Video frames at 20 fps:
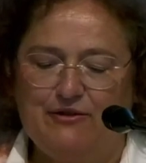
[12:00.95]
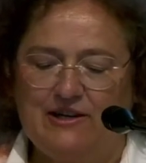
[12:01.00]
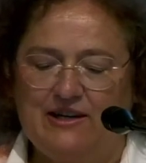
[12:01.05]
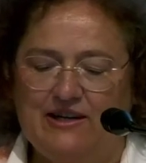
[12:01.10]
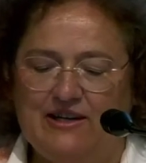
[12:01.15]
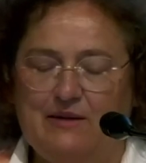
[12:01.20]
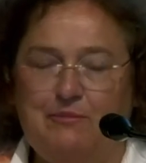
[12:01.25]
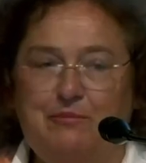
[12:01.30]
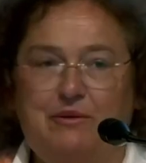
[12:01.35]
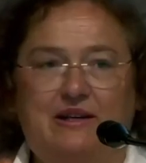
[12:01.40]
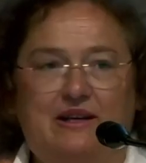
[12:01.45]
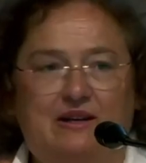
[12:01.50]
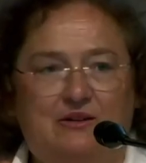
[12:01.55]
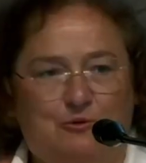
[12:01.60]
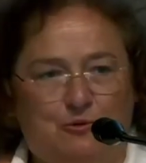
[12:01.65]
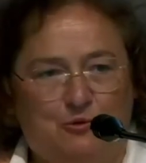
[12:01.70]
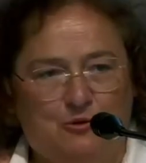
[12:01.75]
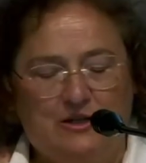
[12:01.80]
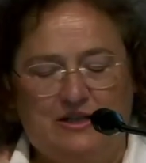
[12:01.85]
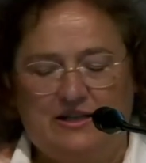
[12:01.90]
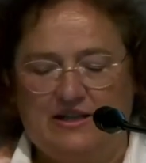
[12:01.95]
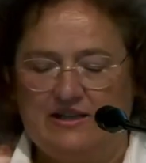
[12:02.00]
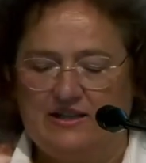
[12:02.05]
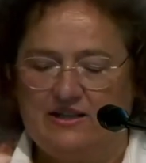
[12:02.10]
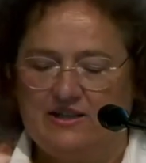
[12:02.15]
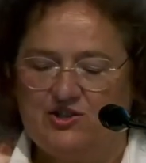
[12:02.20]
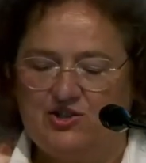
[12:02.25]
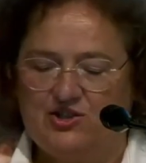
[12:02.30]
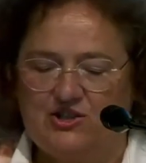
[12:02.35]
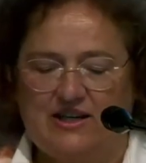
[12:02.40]
of Stein
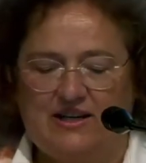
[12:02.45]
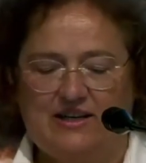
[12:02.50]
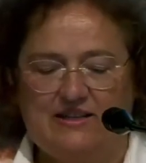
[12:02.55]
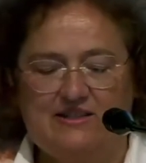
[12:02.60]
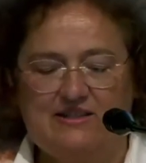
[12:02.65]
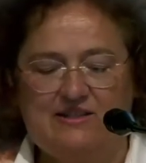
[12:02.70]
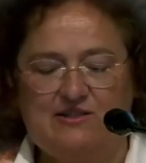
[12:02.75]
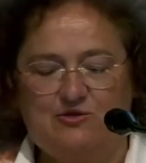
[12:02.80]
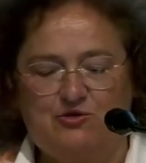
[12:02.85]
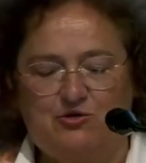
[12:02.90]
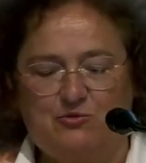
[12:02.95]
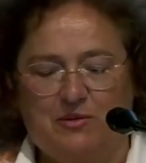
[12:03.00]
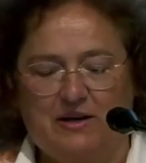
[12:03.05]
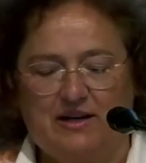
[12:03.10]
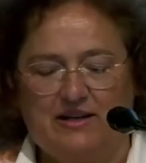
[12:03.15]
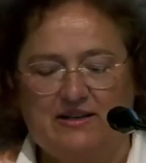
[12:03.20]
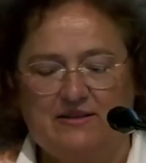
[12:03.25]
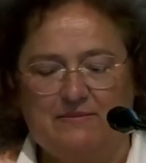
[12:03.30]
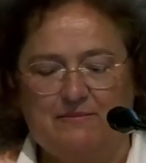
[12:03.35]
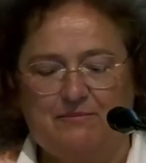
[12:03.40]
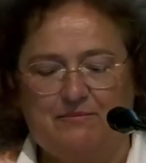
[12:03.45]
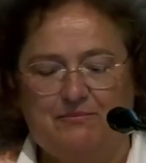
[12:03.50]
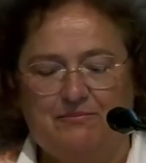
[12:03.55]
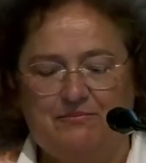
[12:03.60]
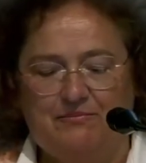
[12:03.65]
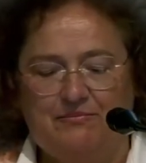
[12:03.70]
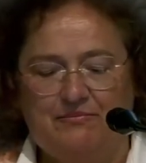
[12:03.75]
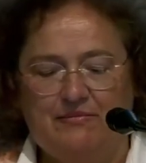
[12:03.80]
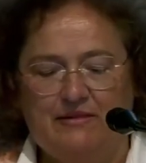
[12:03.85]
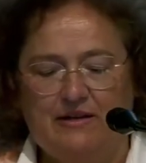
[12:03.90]
pedagogy because her reflections
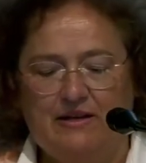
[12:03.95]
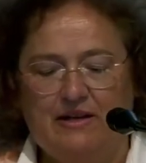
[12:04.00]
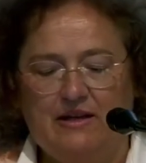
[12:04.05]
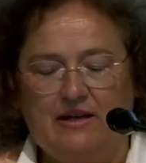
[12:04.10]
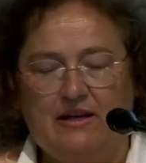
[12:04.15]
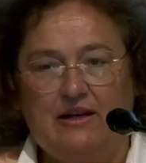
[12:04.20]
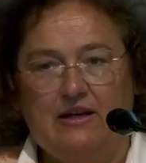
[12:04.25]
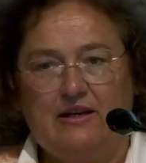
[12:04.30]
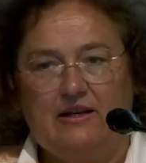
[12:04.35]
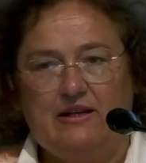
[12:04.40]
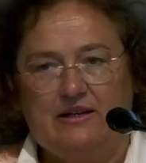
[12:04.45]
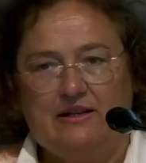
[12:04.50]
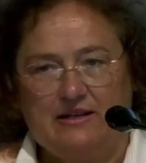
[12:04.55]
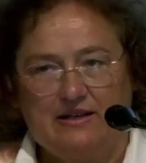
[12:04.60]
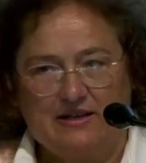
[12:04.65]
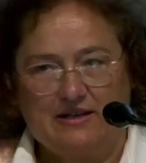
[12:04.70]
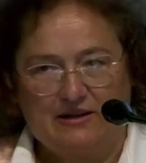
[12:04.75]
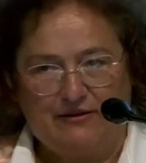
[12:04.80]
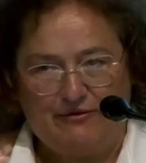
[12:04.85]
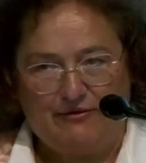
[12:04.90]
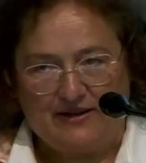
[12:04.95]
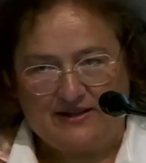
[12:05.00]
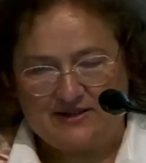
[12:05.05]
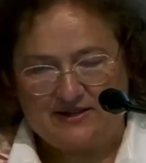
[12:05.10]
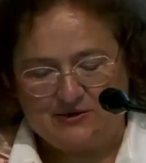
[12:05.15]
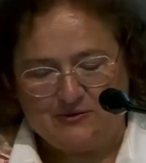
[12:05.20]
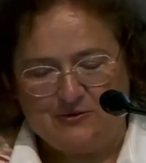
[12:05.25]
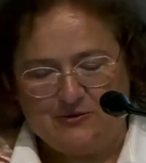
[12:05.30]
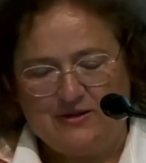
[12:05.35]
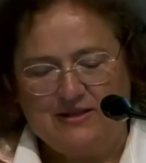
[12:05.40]
are too trivial
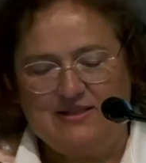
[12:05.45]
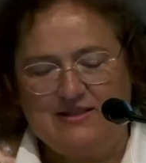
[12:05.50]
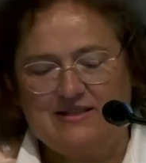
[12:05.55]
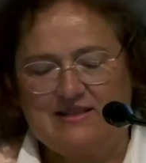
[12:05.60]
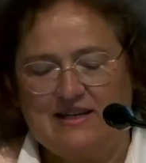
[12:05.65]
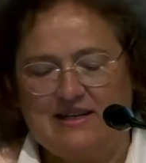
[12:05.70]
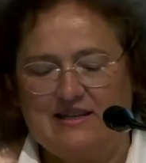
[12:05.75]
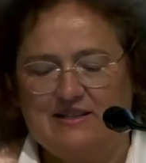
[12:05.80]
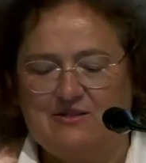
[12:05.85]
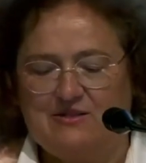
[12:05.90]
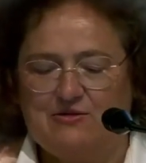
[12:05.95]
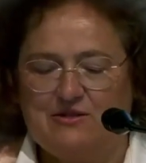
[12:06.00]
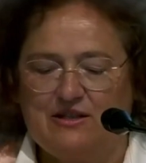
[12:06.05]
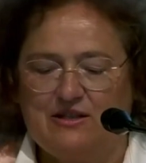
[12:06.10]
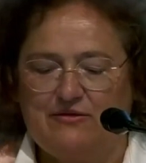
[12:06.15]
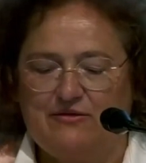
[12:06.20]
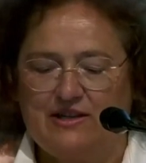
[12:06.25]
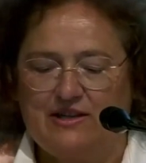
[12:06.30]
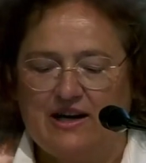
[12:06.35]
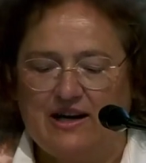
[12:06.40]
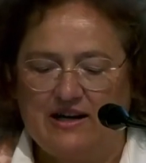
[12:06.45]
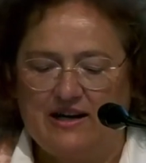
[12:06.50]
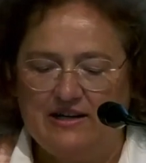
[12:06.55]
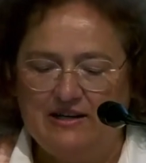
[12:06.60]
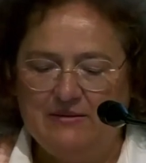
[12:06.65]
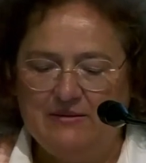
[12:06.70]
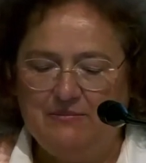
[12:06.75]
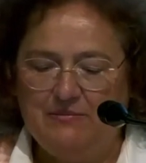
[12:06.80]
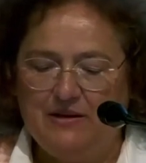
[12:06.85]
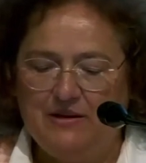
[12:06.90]
and they are ideologically biased.